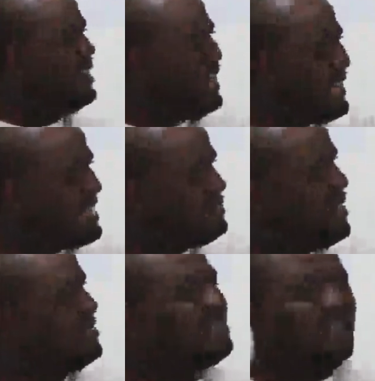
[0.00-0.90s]
Like I
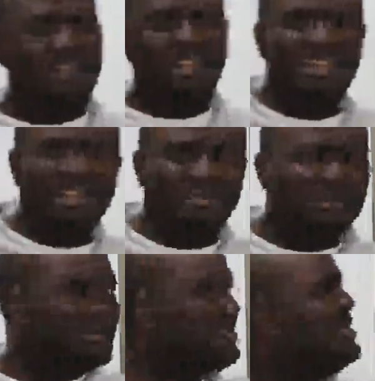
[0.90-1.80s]
explained to you earlier,
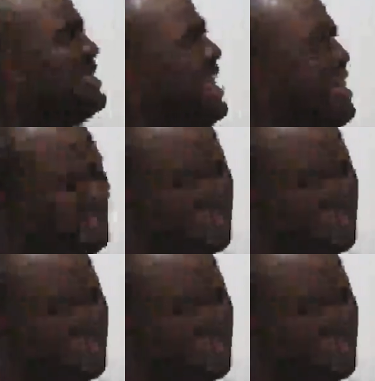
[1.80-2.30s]
every